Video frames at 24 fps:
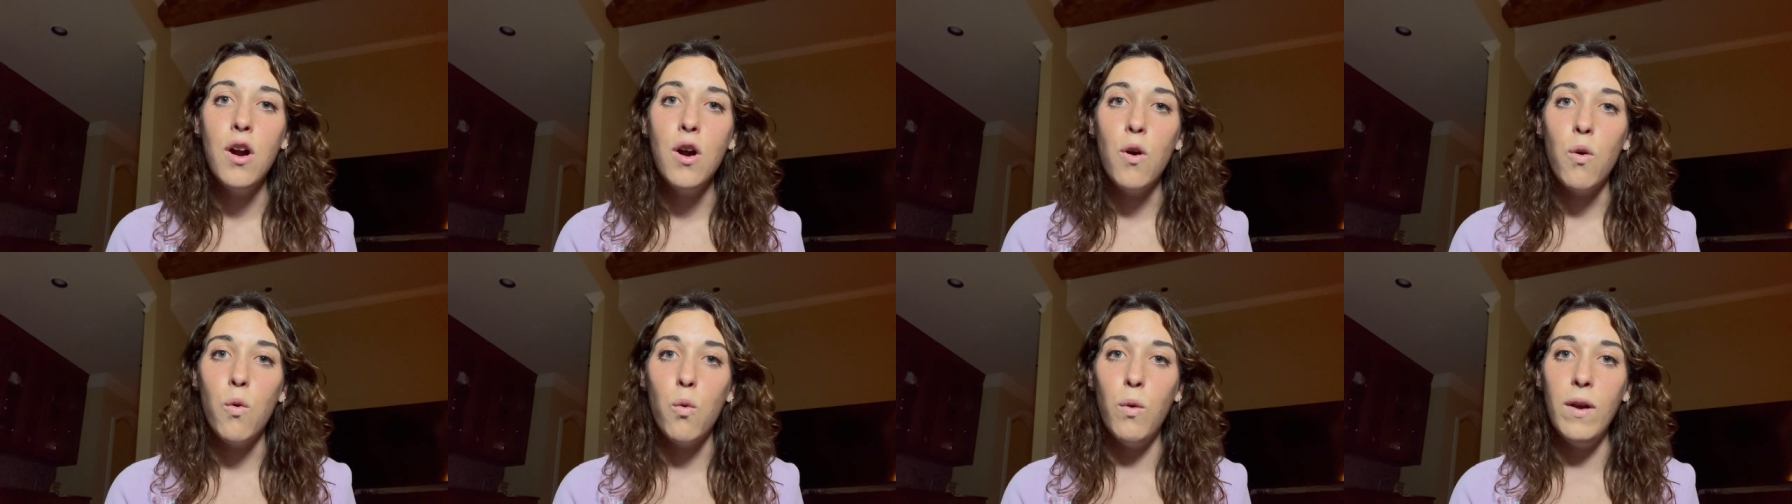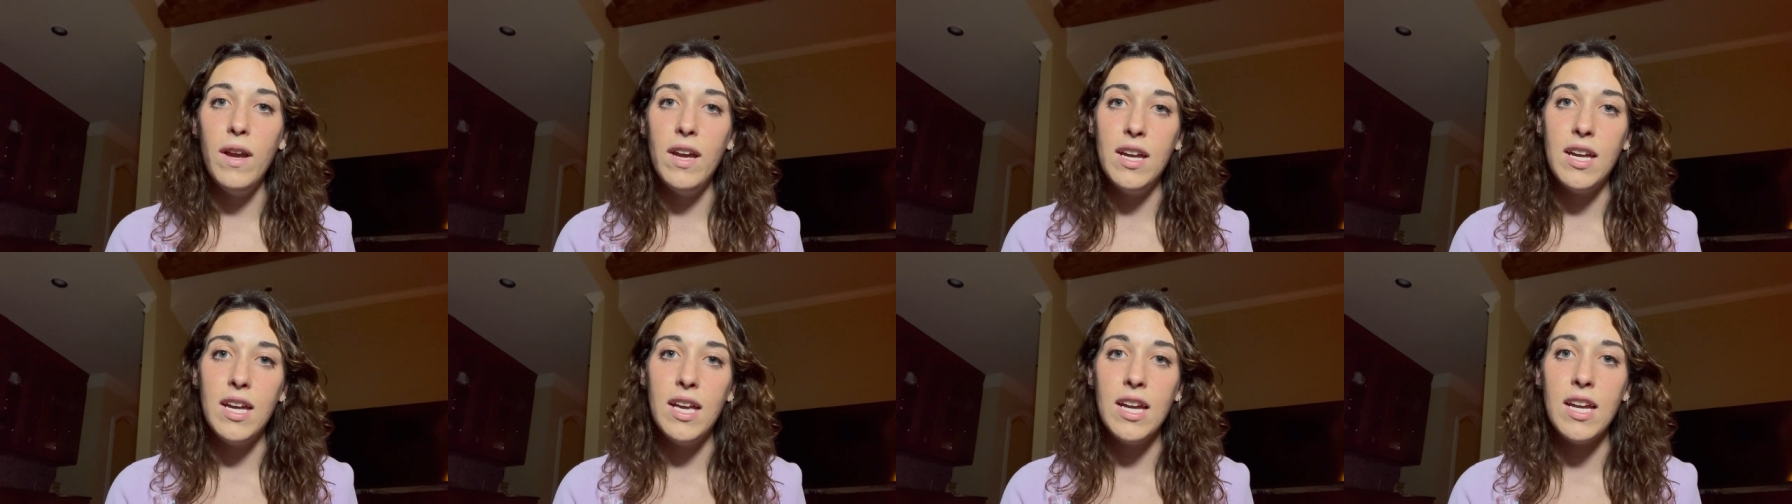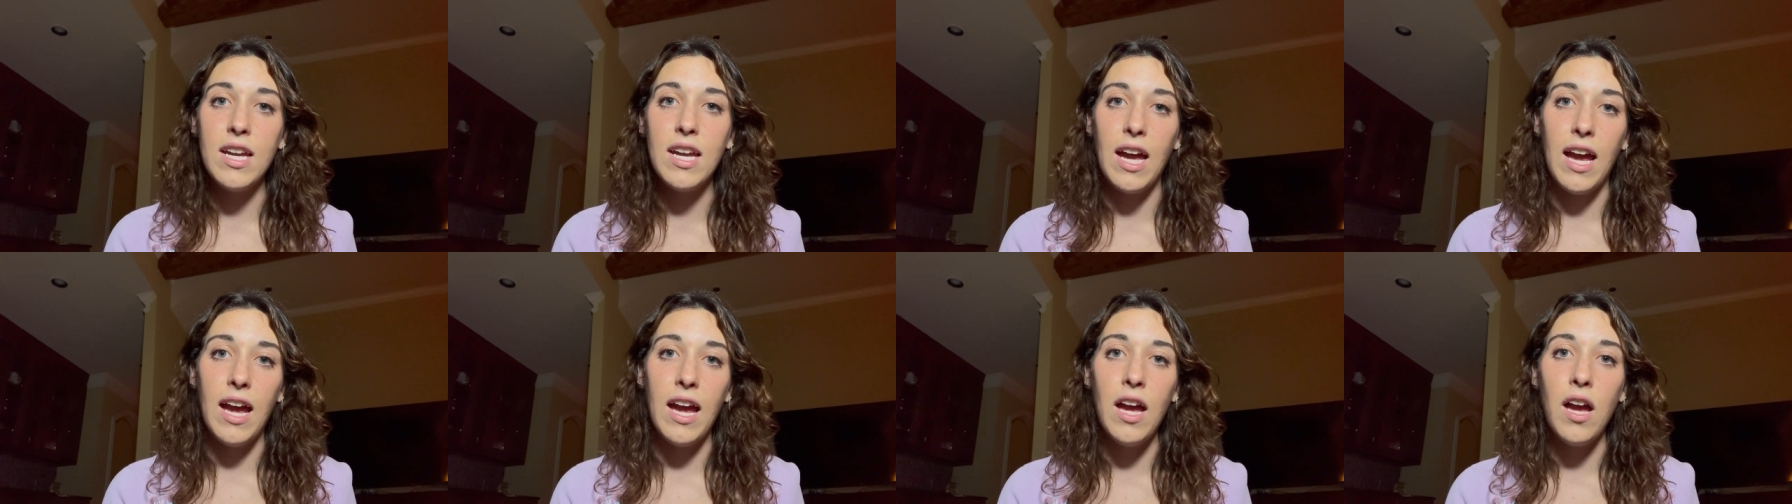we can
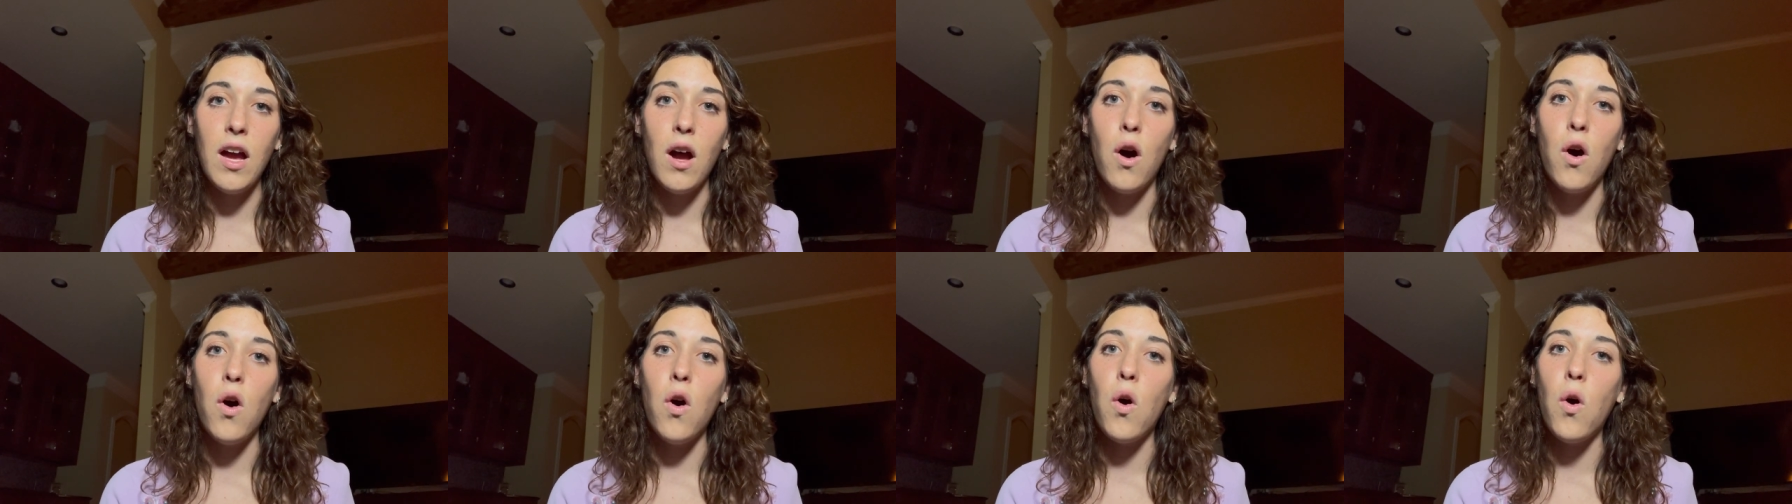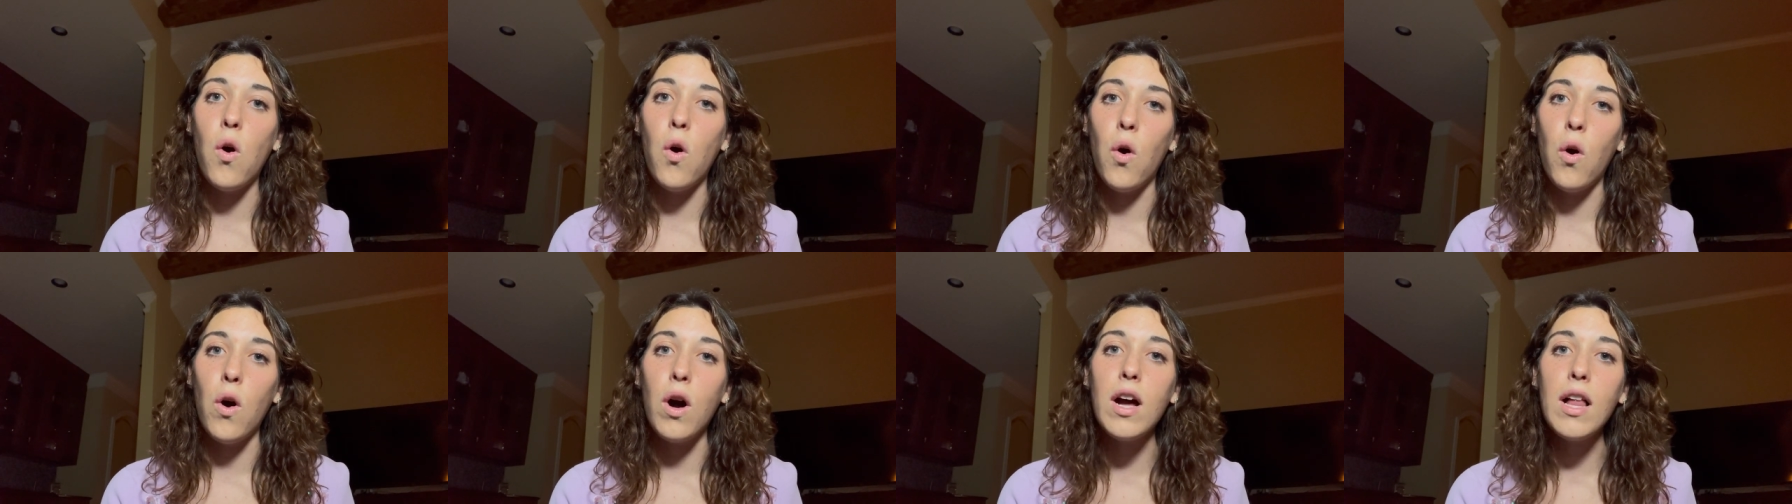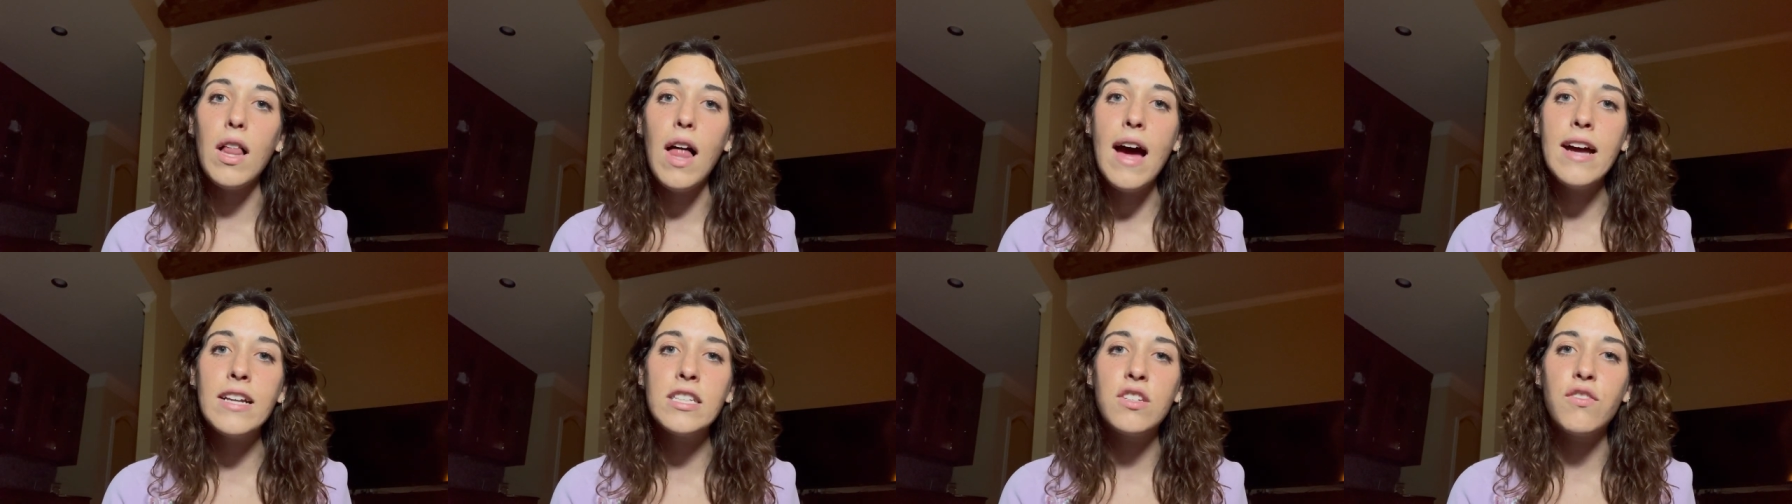get a whole
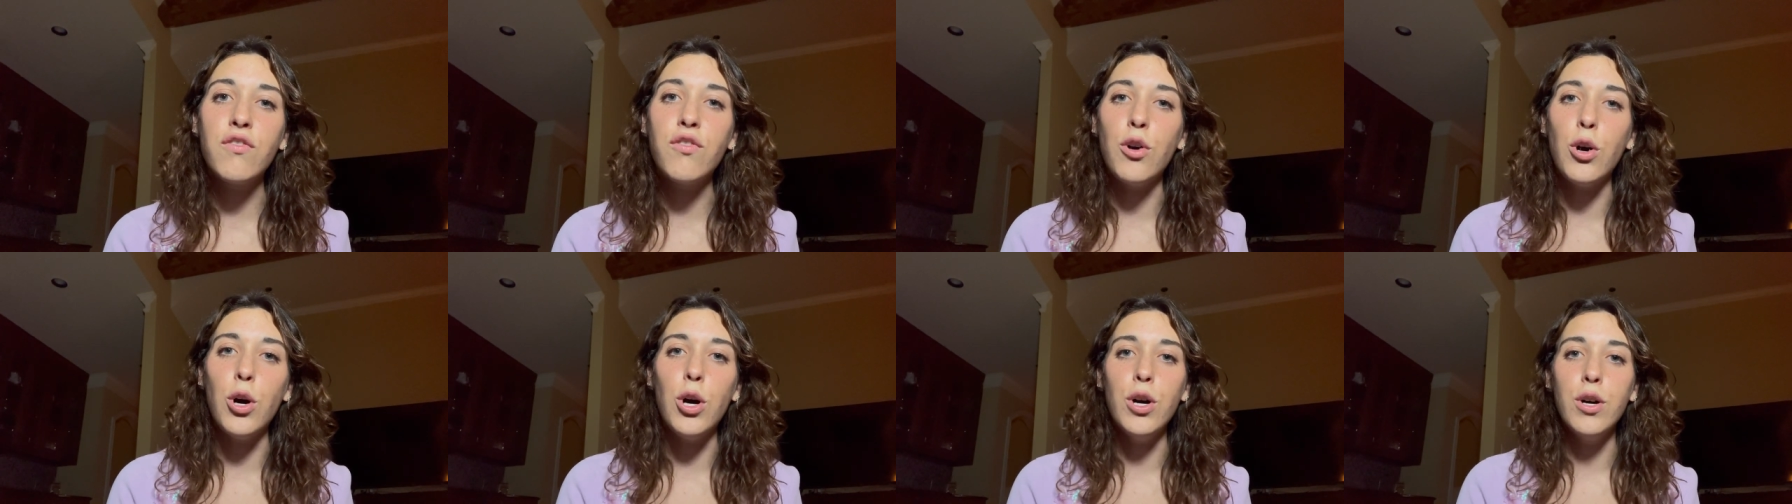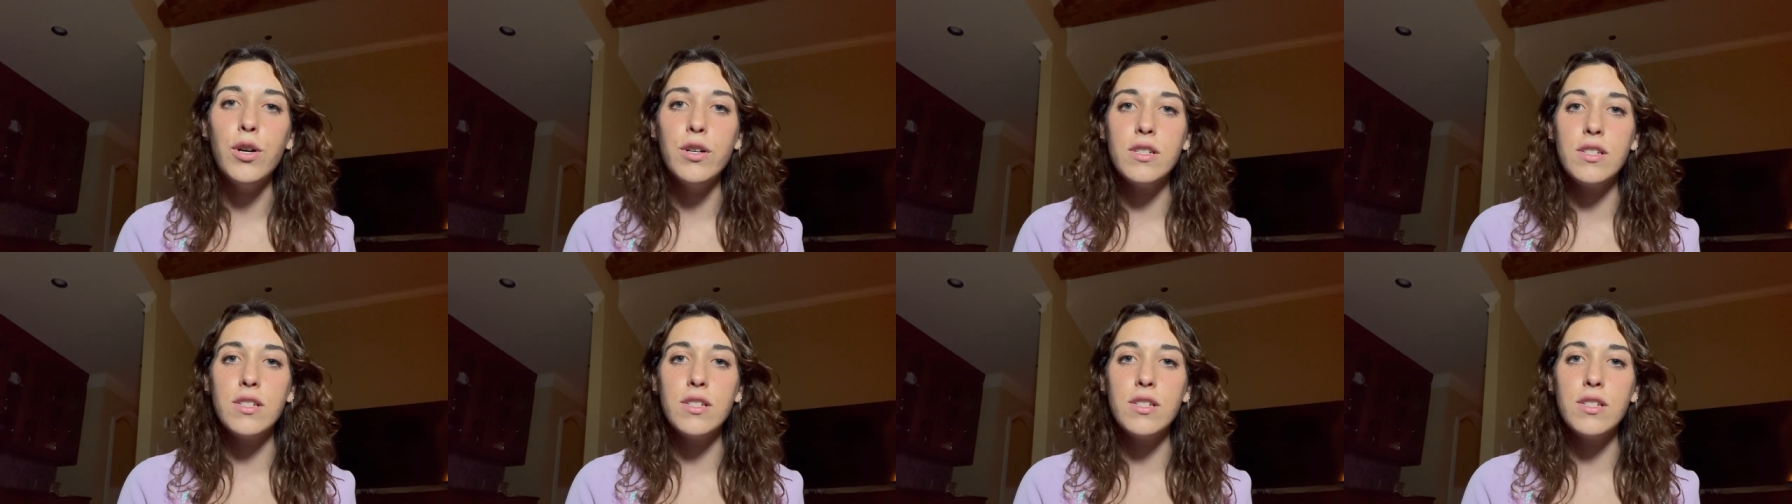glass full.